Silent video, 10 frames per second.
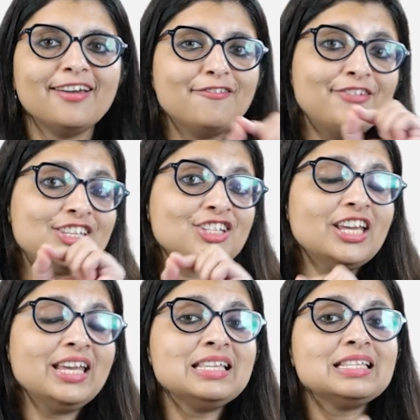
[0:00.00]
which
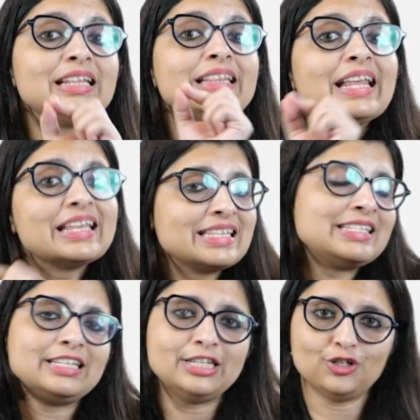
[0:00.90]
is
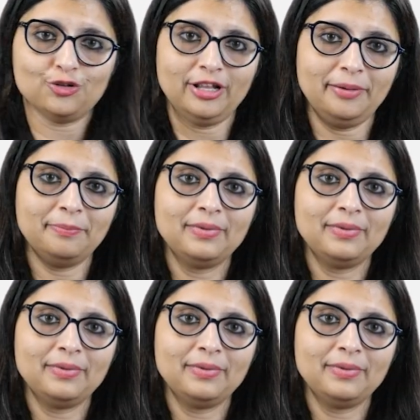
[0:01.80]
necessity to them.